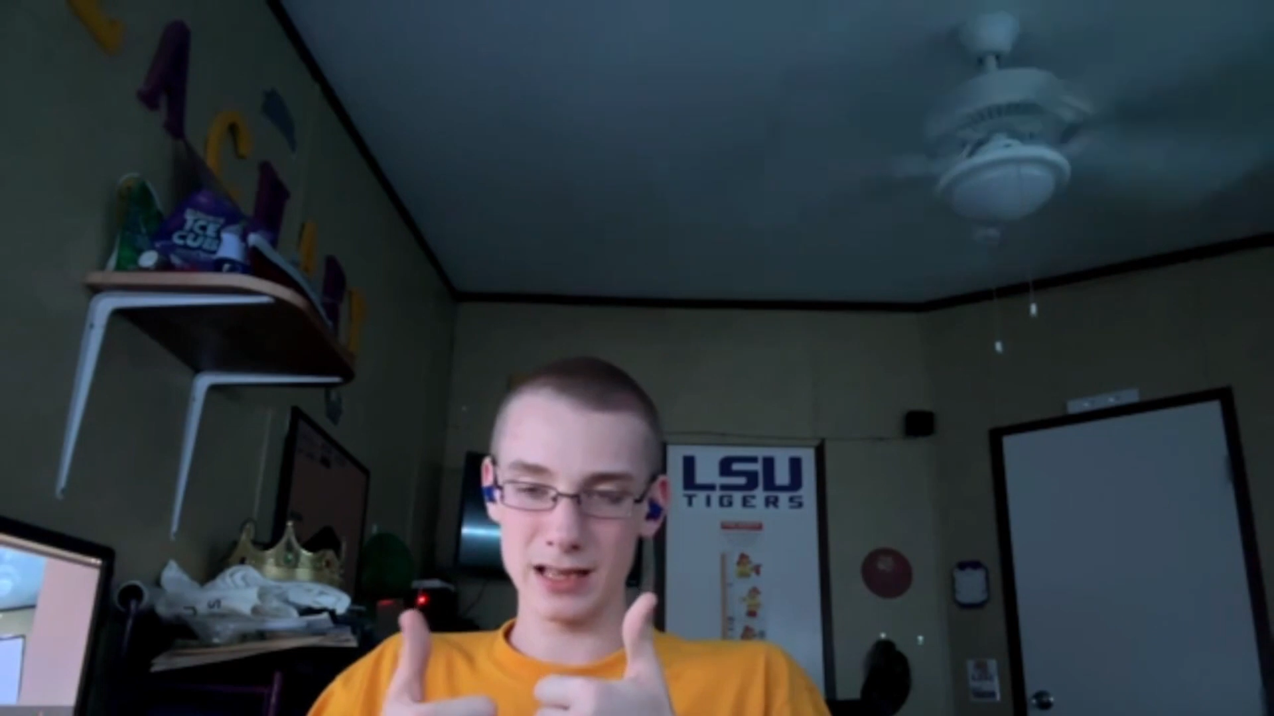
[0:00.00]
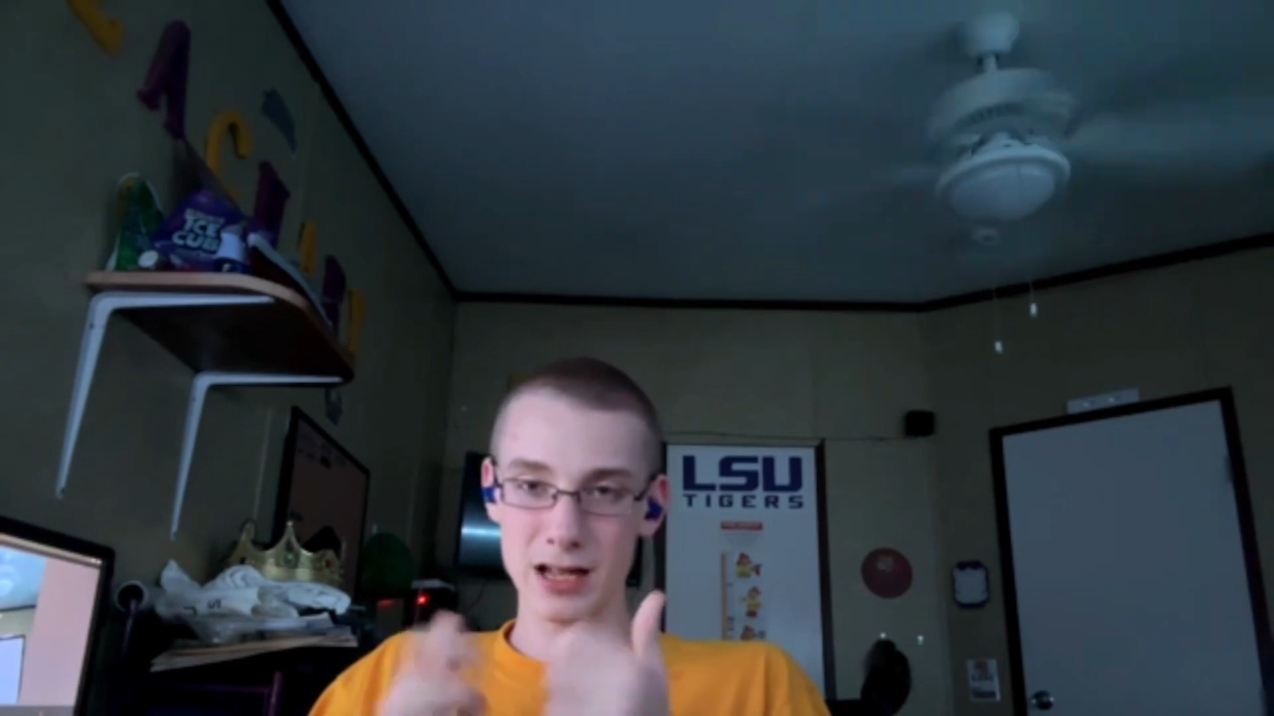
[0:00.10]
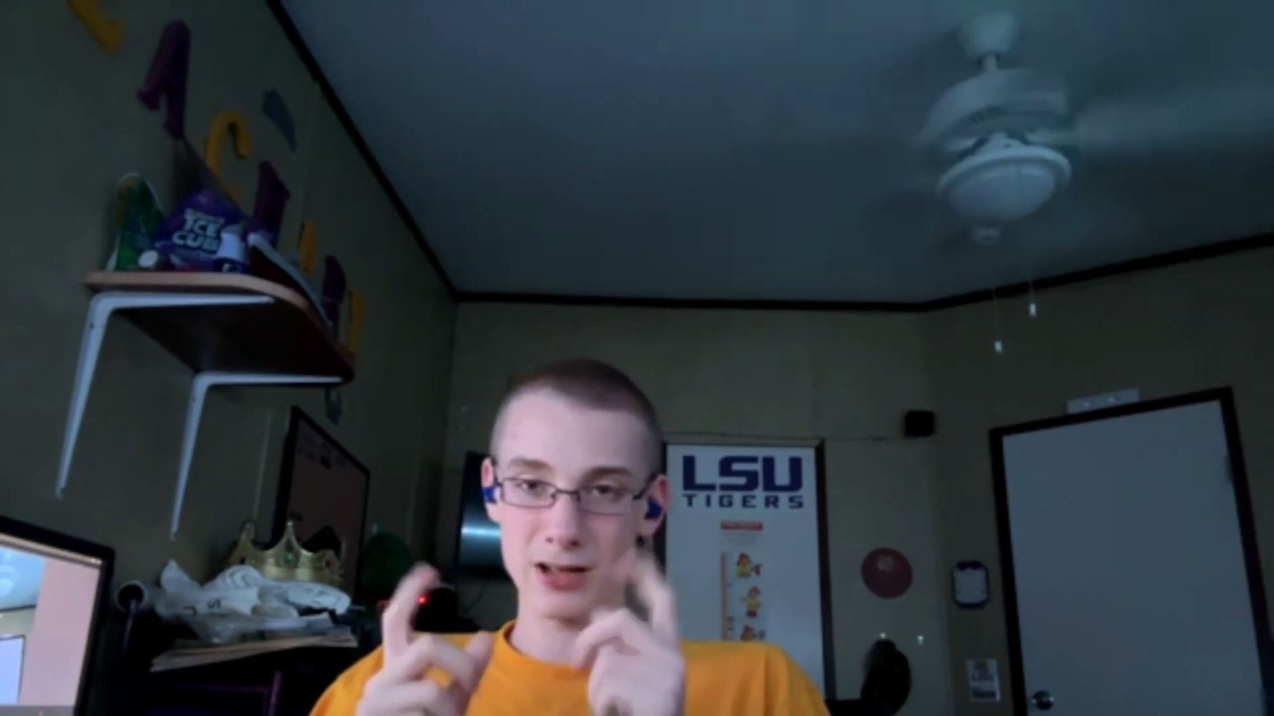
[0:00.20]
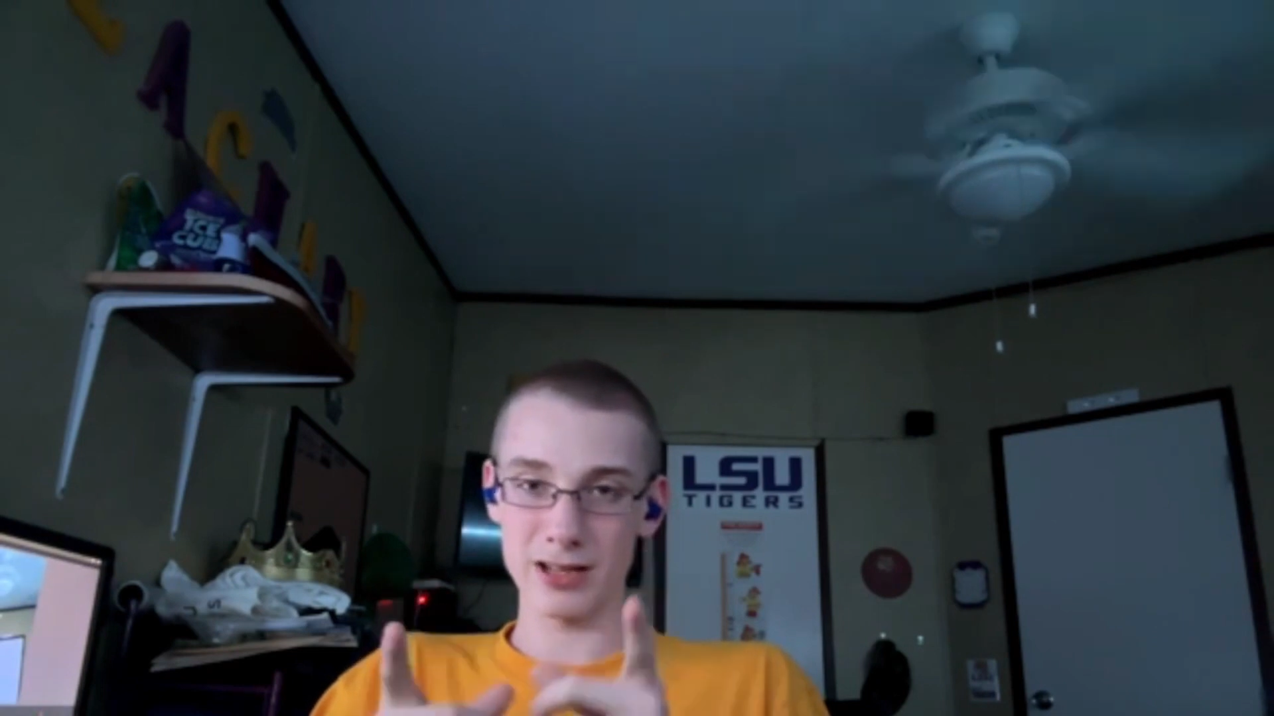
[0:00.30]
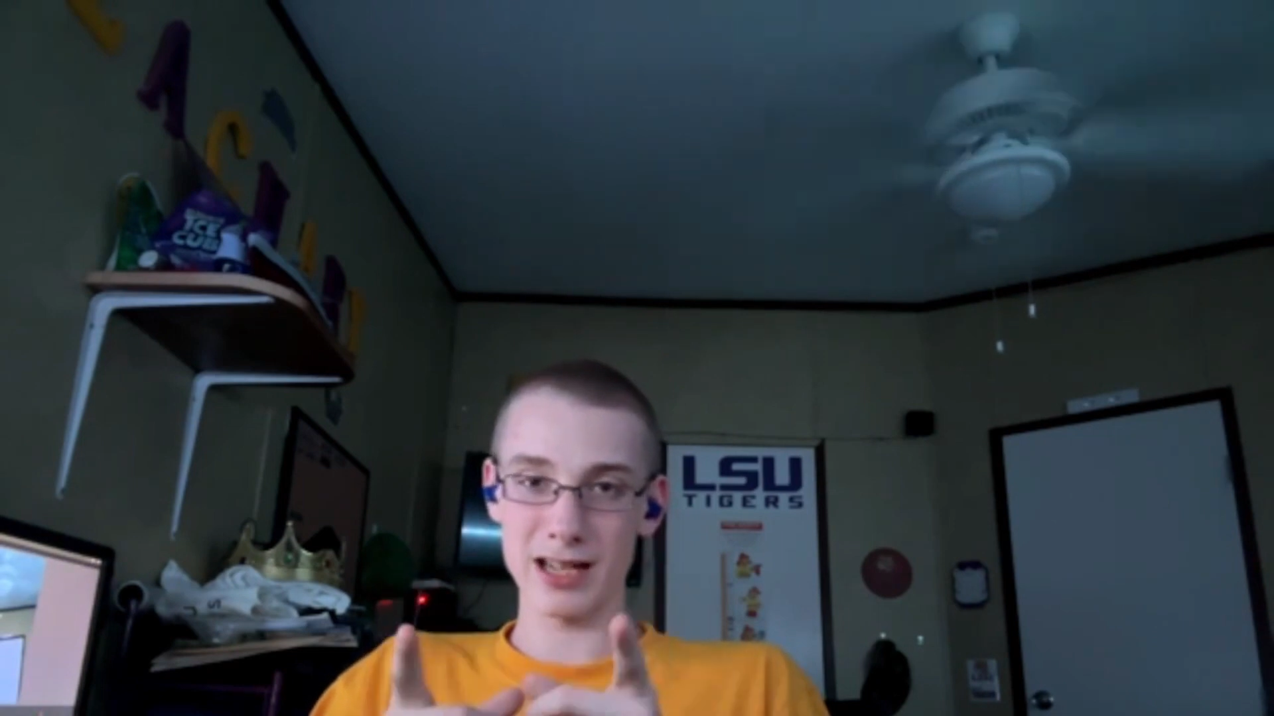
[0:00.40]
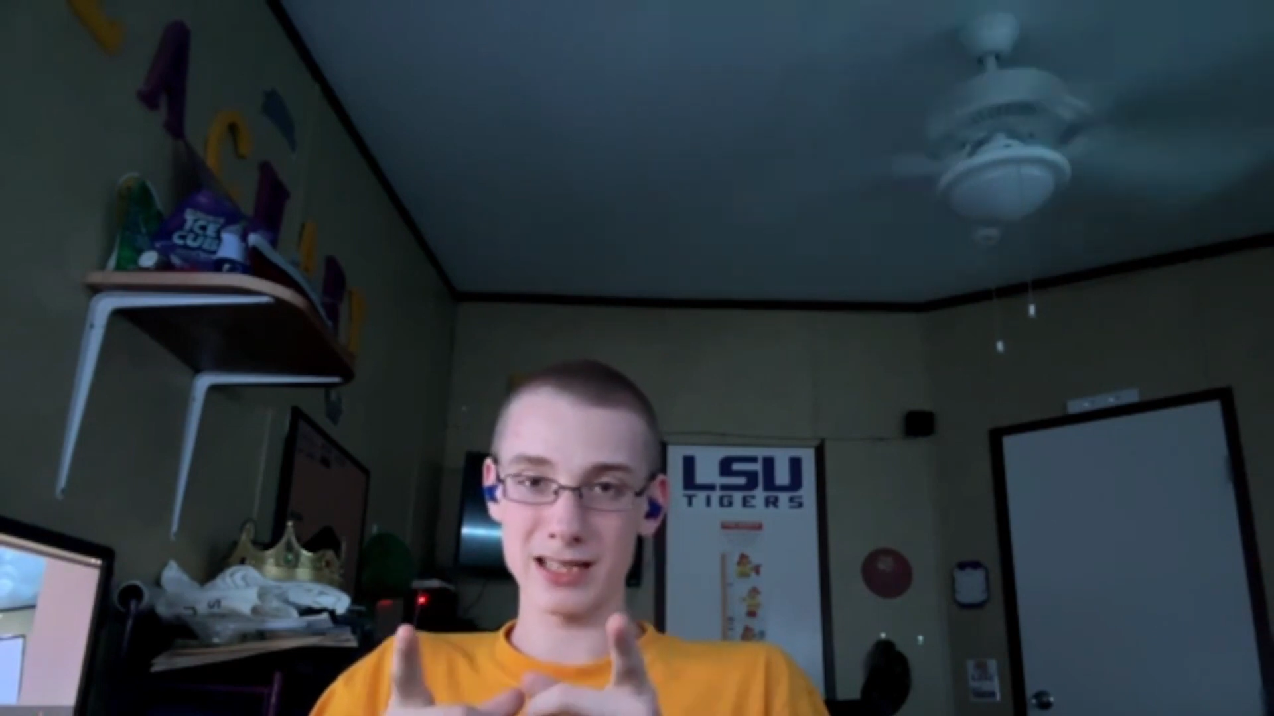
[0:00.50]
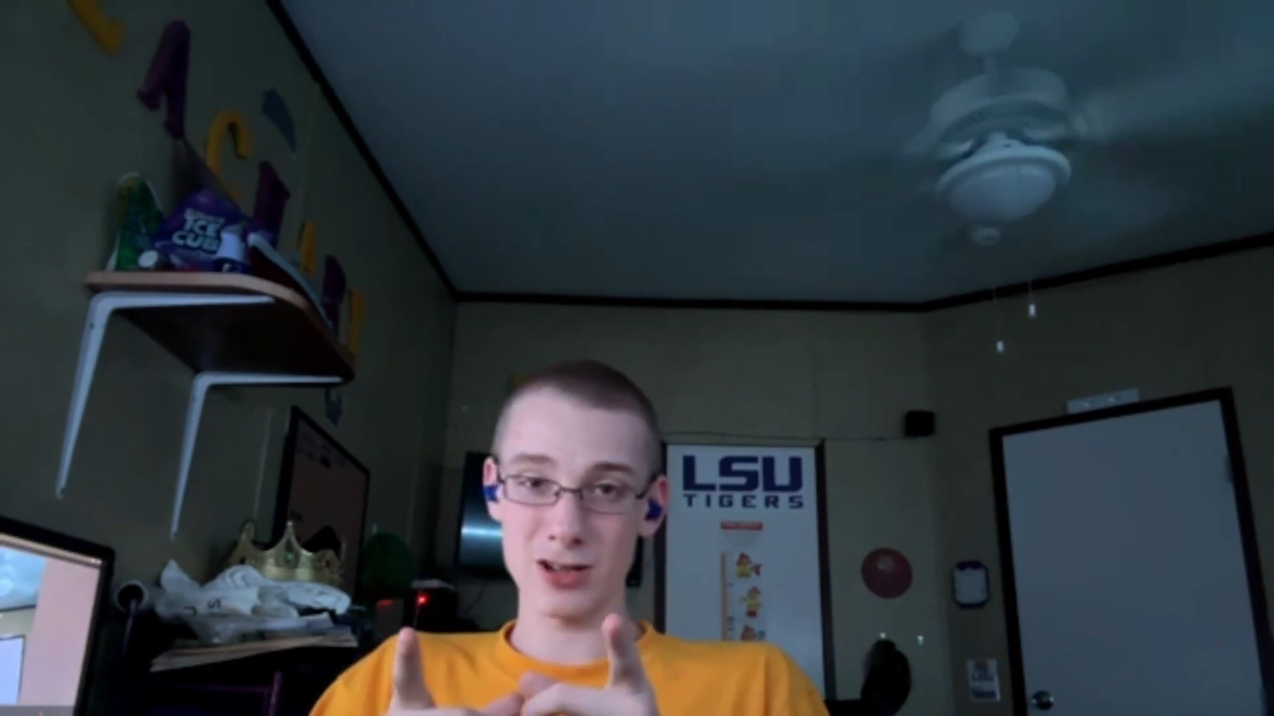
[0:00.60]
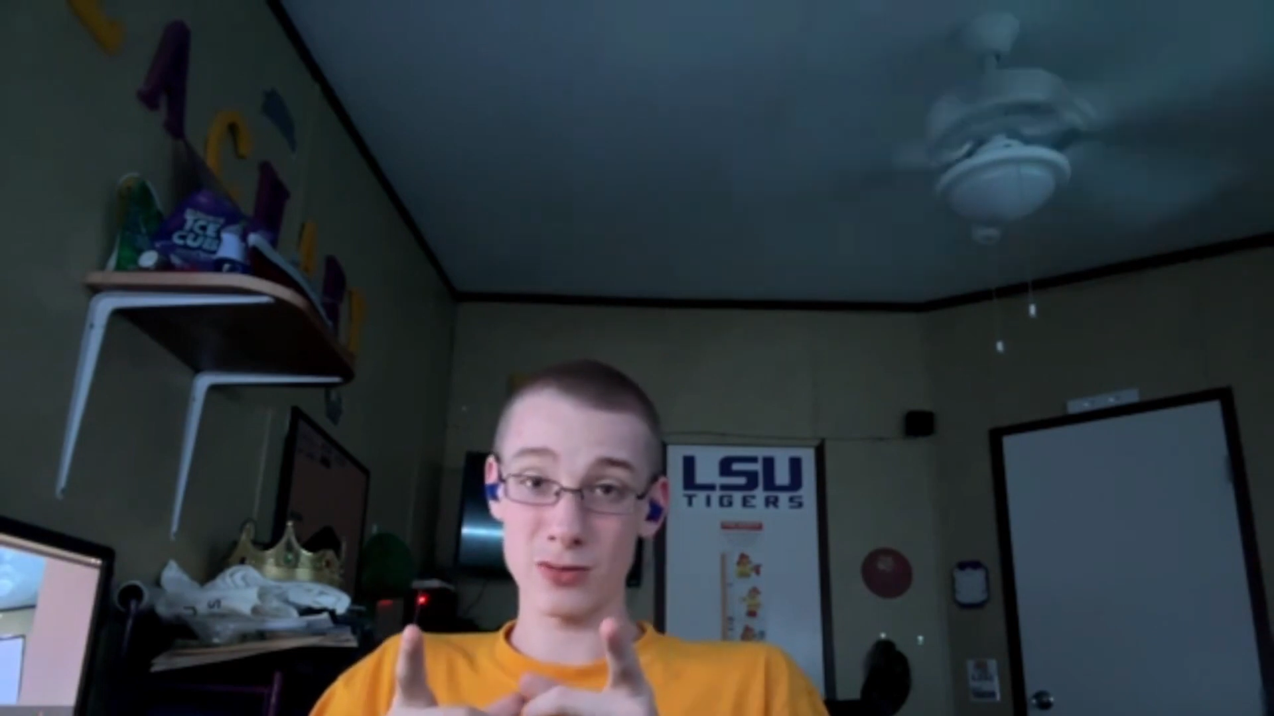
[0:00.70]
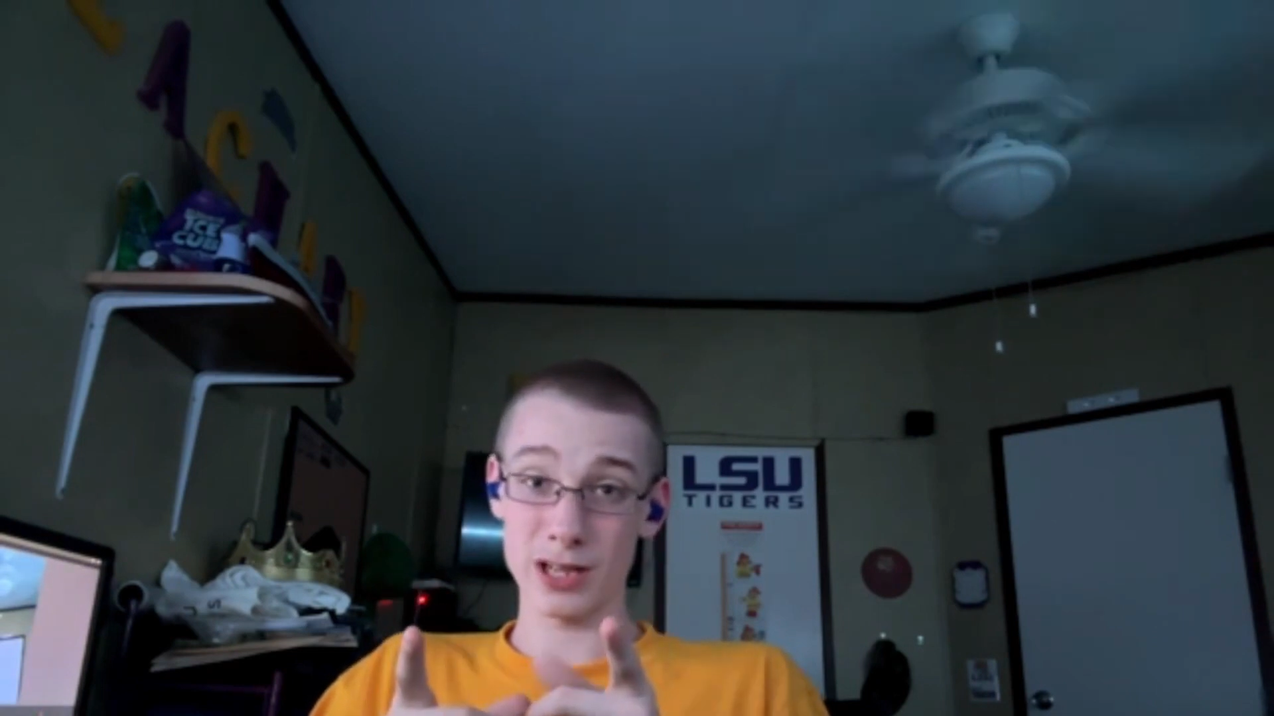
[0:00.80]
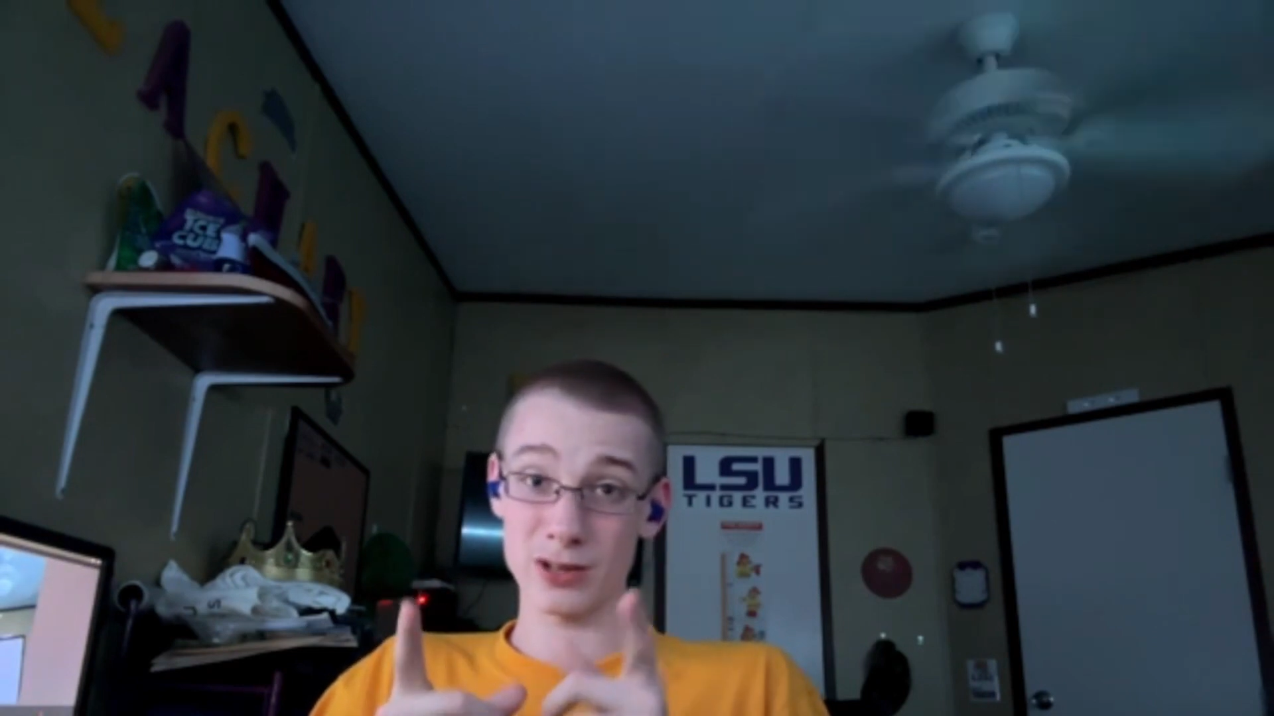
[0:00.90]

I'll let you guys know what I